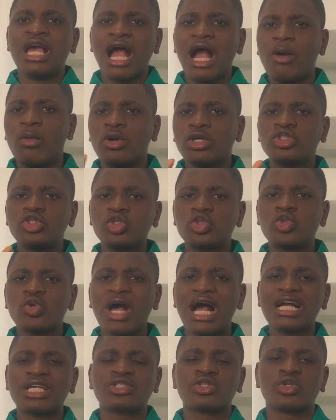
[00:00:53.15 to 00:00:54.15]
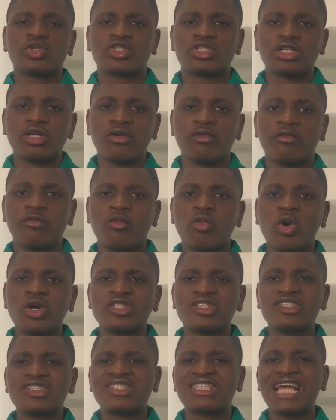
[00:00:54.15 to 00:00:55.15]
I want you to ask yourself,
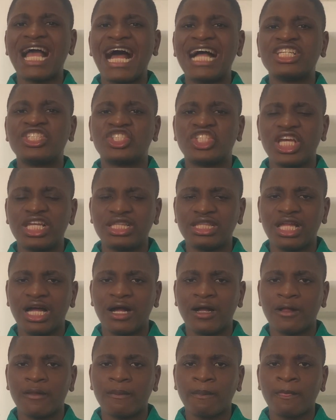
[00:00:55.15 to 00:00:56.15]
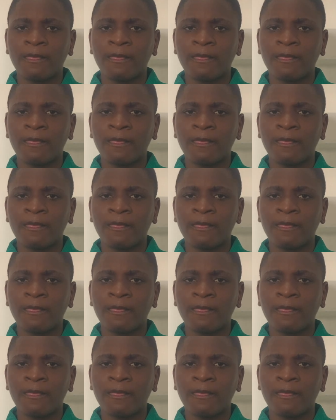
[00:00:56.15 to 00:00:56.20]
what is the agenda